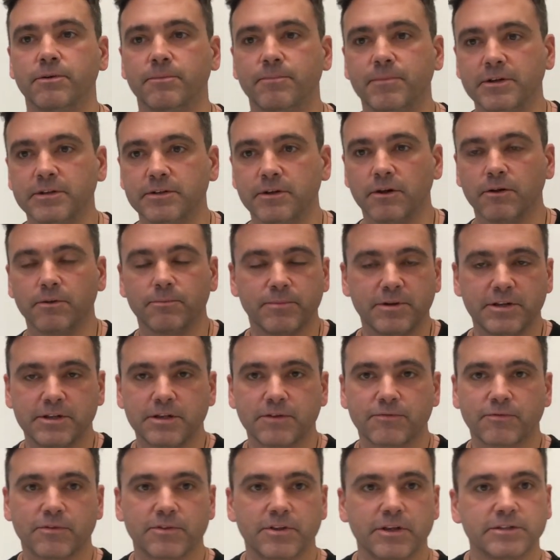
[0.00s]
I mean, it'll mean
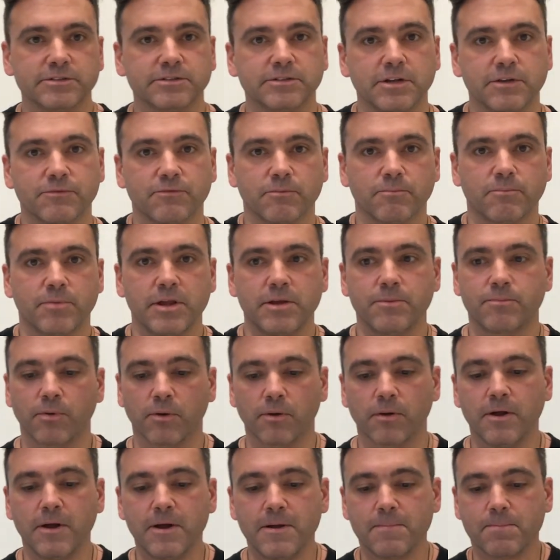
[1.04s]
different things to different
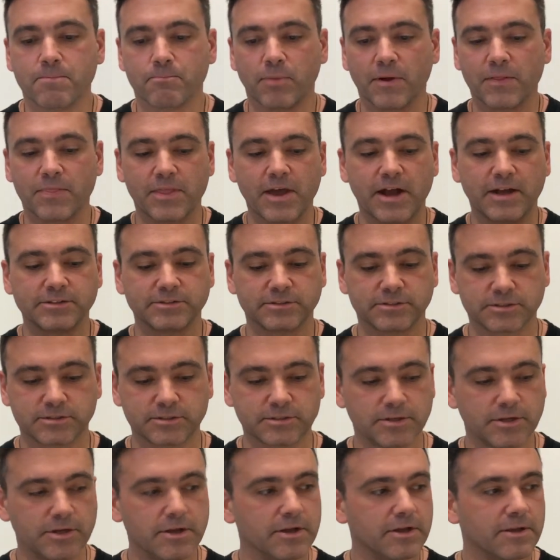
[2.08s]
people, but
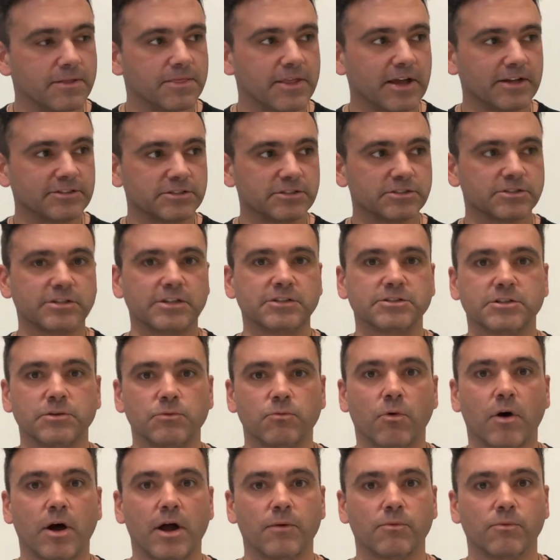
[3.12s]
that's essentially
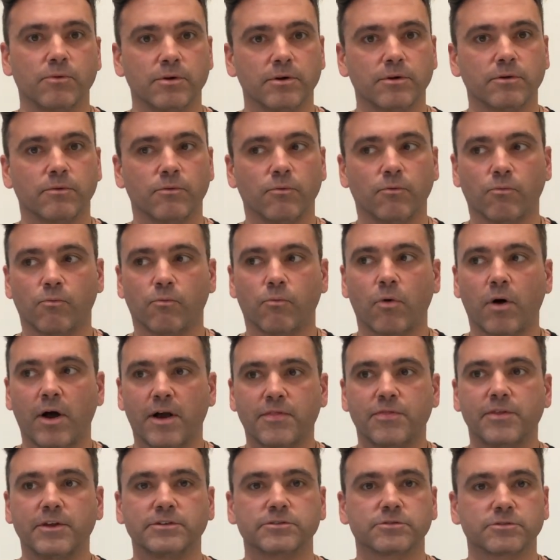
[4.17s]
why
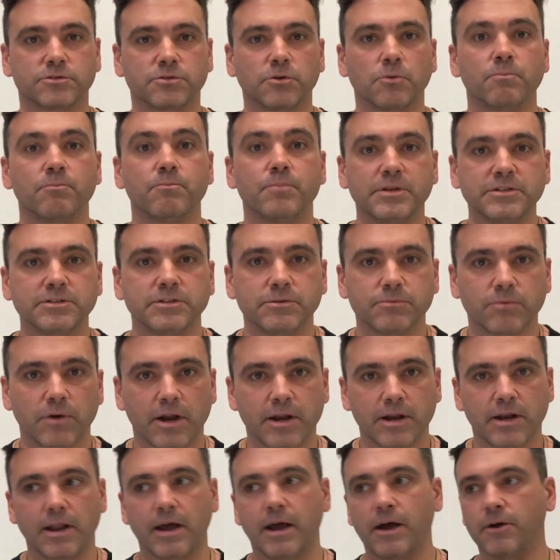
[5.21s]
things are so busy
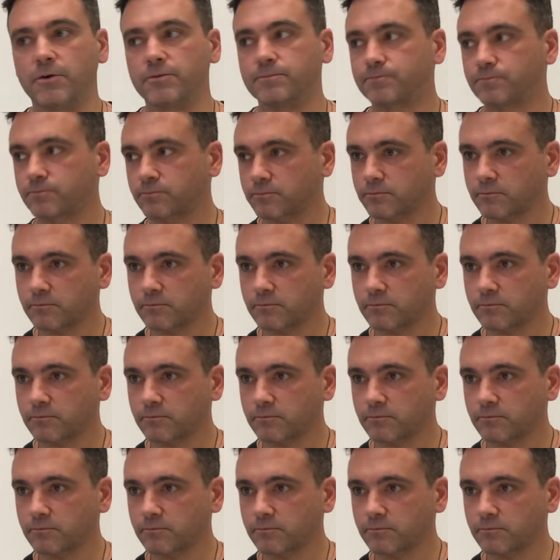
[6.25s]
right now.